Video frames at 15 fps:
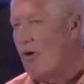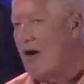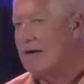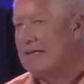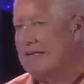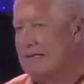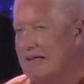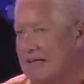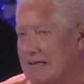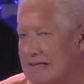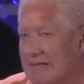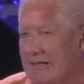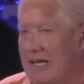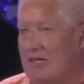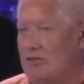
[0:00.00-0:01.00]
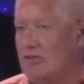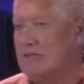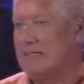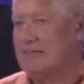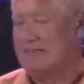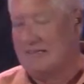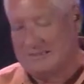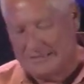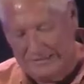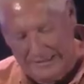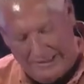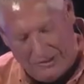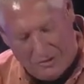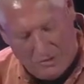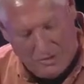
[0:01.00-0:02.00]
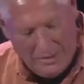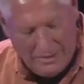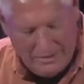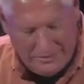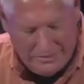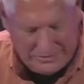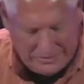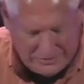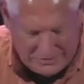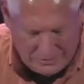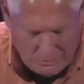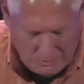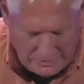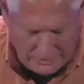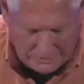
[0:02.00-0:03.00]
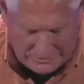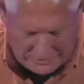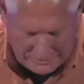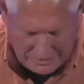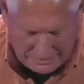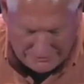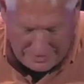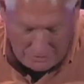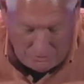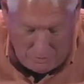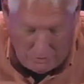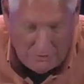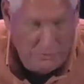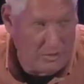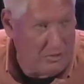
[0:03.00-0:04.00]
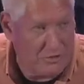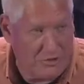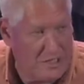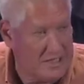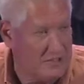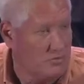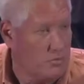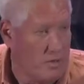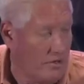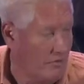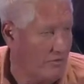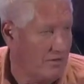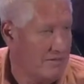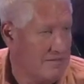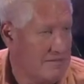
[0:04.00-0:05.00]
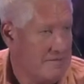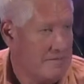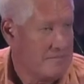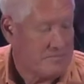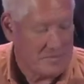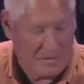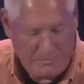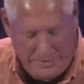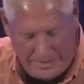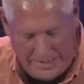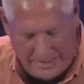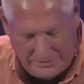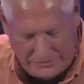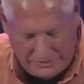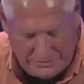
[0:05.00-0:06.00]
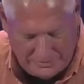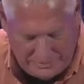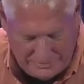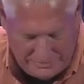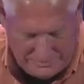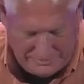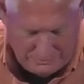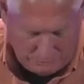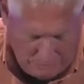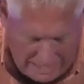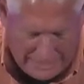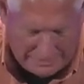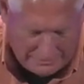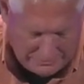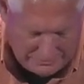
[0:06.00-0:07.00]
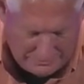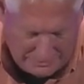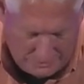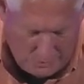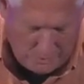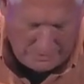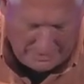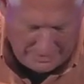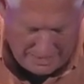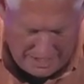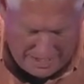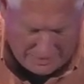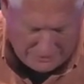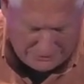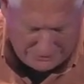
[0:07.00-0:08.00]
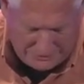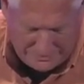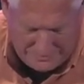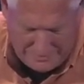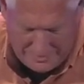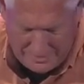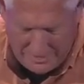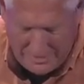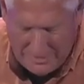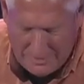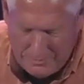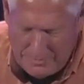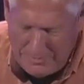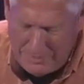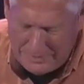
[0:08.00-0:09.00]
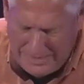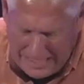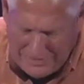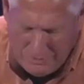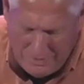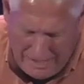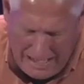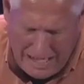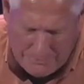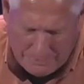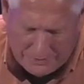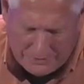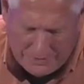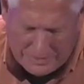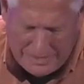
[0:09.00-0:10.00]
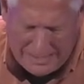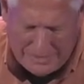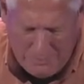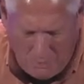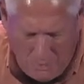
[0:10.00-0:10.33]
walking in, they look at this and they go, this is some weird stuff. Now, of course, we don't think it's weird because it's right according to us. But that's what happens. And, and the